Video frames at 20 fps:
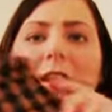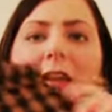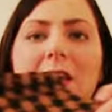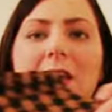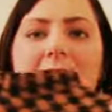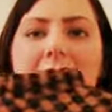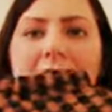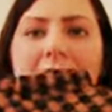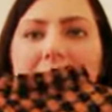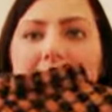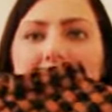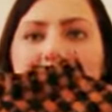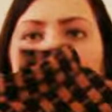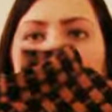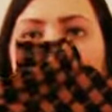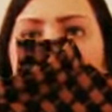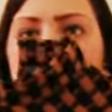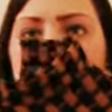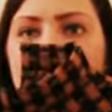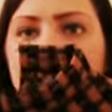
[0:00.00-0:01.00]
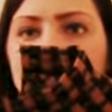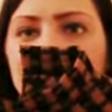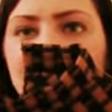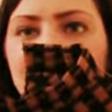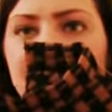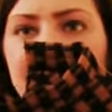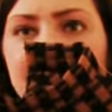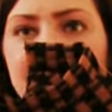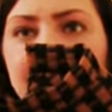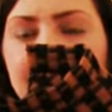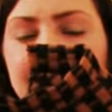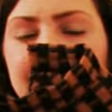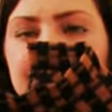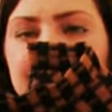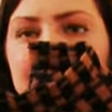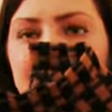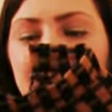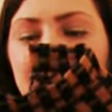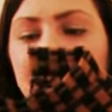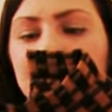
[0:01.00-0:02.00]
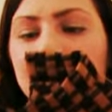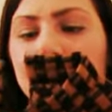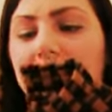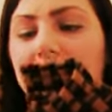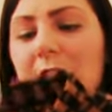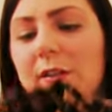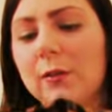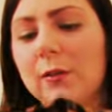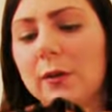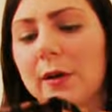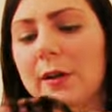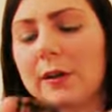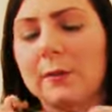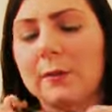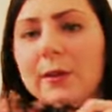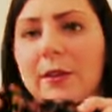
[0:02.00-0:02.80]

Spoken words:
an antique shop in Stillwater,